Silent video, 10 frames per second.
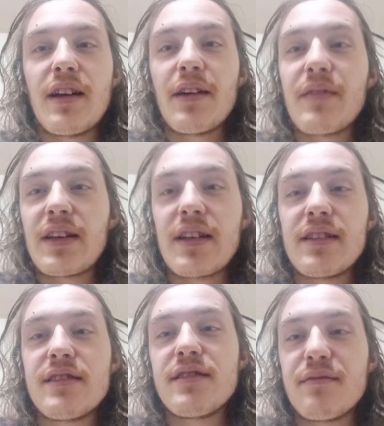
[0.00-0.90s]
having
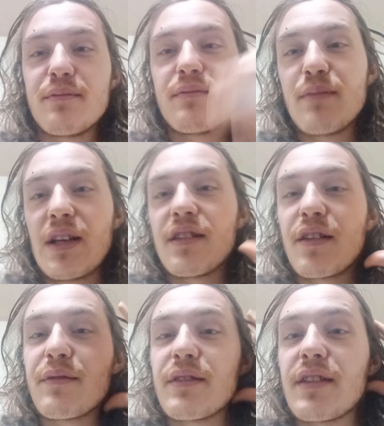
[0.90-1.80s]
kids and being
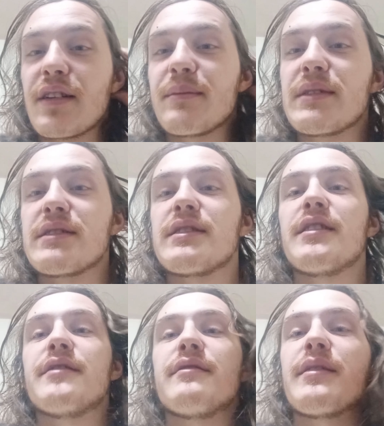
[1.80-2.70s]
there for them and
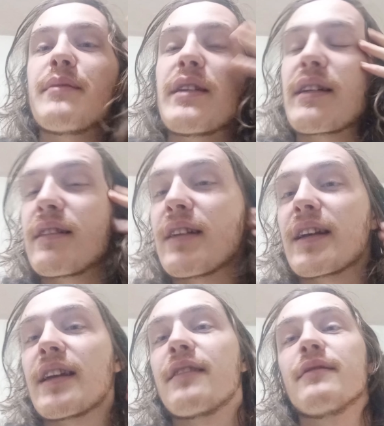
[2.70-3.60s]
stuff. I'm like, I
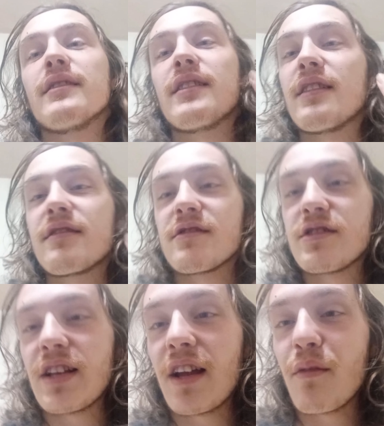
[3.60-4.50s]
can't really
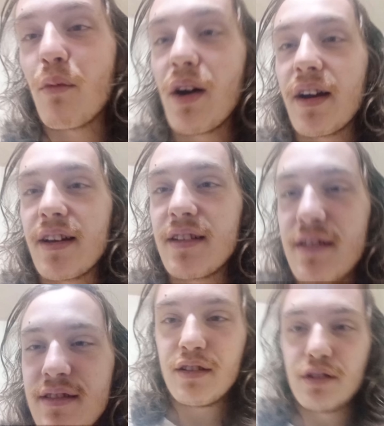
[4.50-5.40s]
understand why
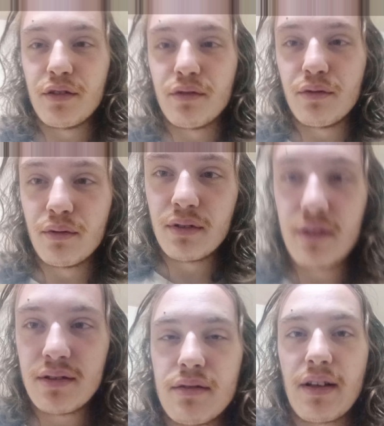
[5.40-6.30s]
you,
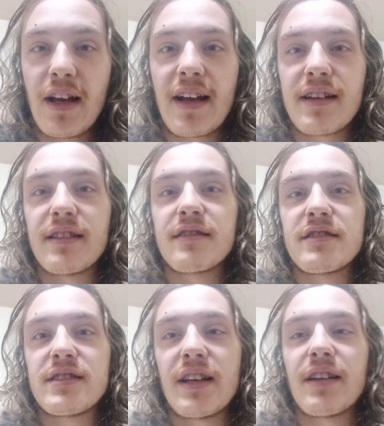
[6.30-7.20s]
like, I can
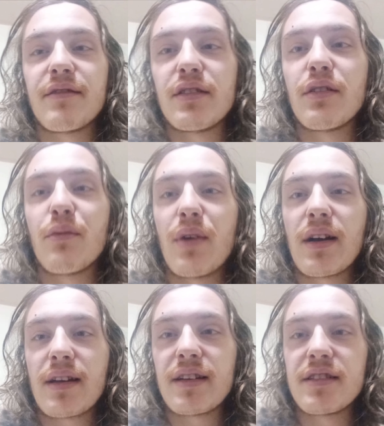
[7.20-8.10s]
understand if you don't
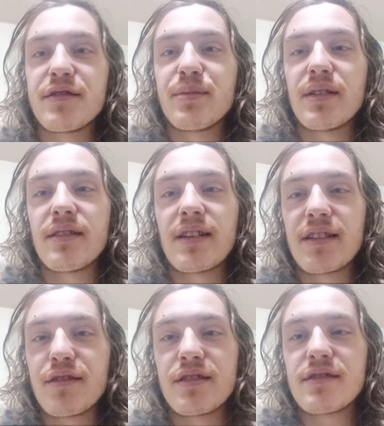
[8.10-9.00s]
want kids, but
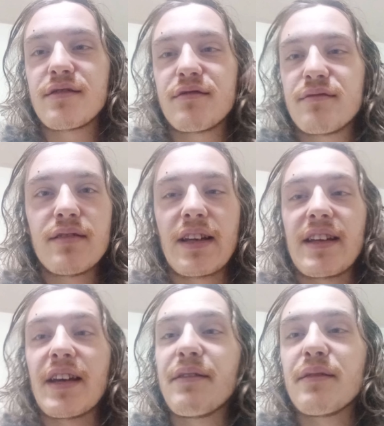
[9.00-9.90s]
like, just like
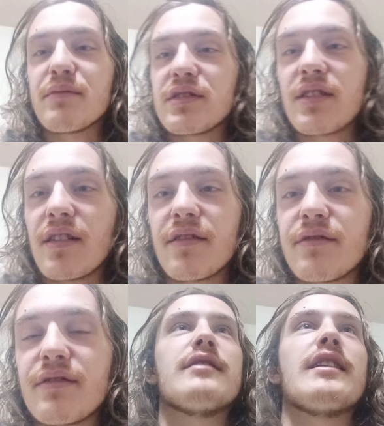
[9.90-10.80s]
give them
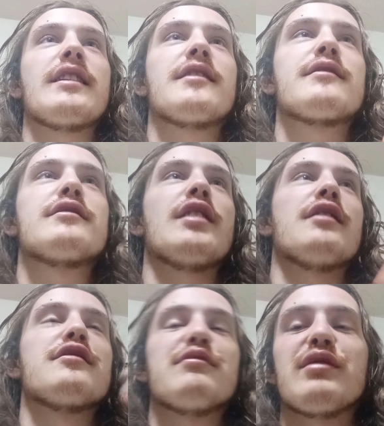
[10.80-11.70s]
stuff, like
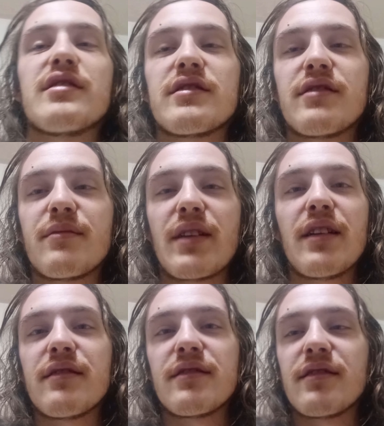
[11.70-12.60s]
child support or something.
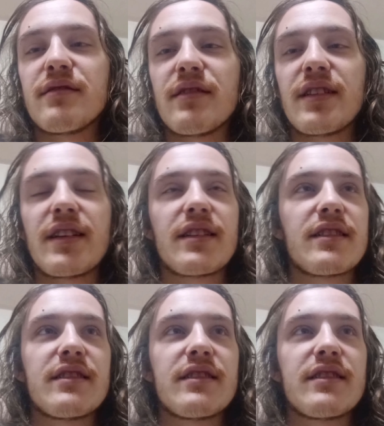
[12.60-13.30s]
I don't know, like,